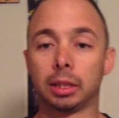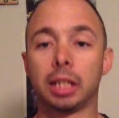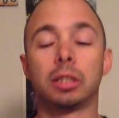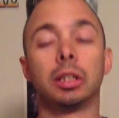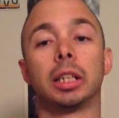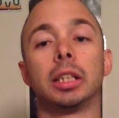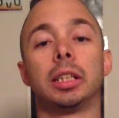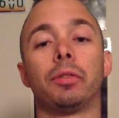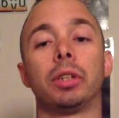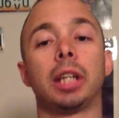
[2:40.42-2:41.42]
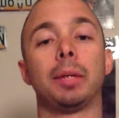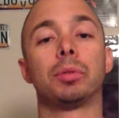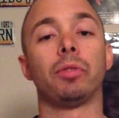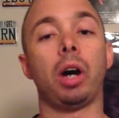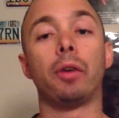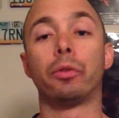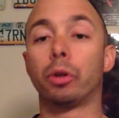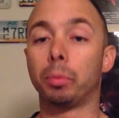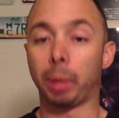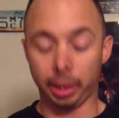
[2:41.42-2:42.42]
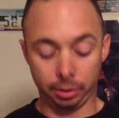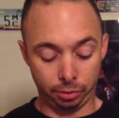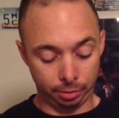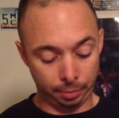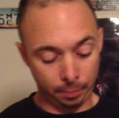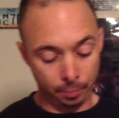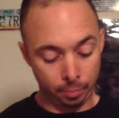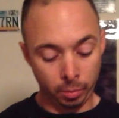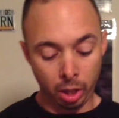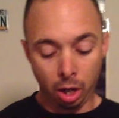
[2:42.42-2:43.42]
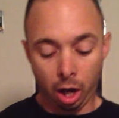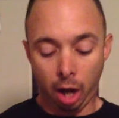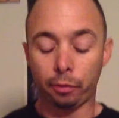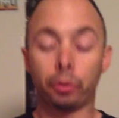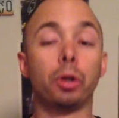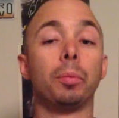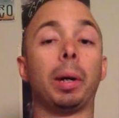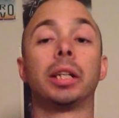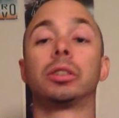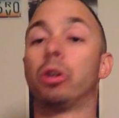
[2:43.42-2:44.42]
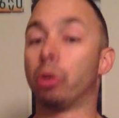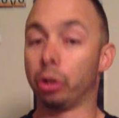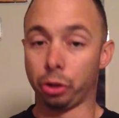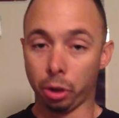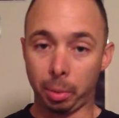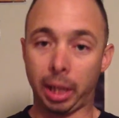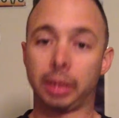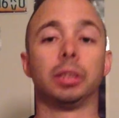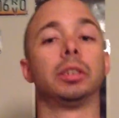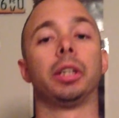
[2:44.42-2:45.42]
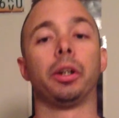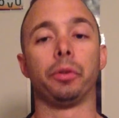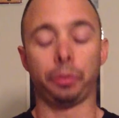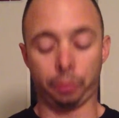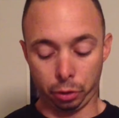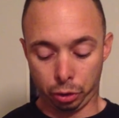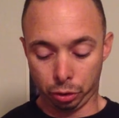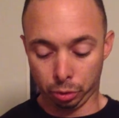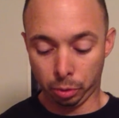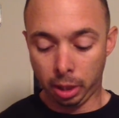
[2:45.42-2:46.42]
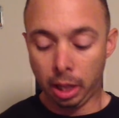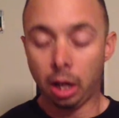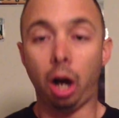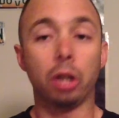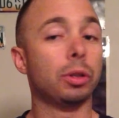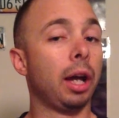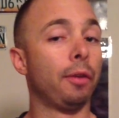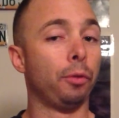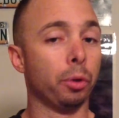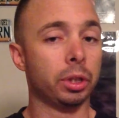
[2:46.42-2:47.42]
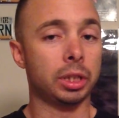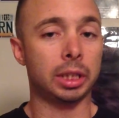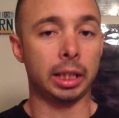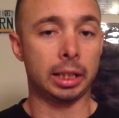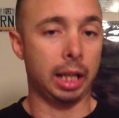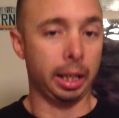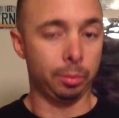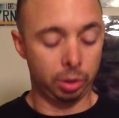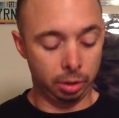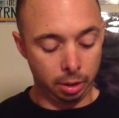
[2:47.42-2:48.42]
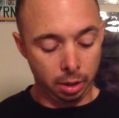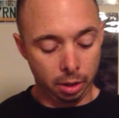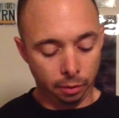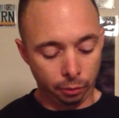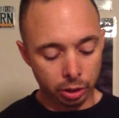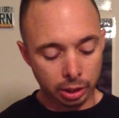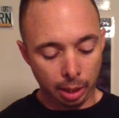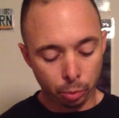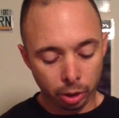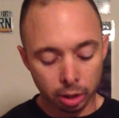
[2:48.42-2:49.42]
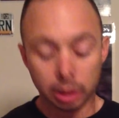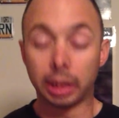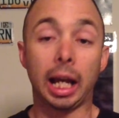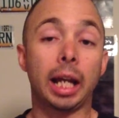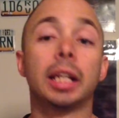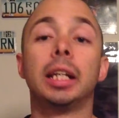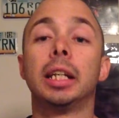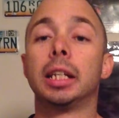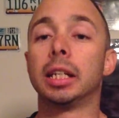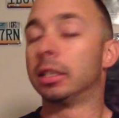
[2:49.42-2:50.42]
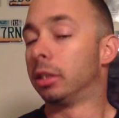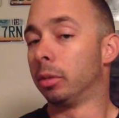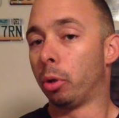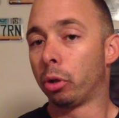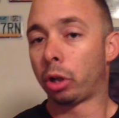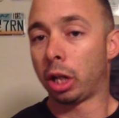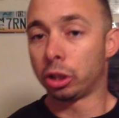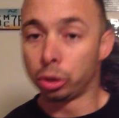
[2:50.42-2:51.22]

let's look at the different types of off-road bikes. Off-road bikes, or dirt bikes as they are referred to, also have 4 distinct types. The first type we're going to look at is the motocross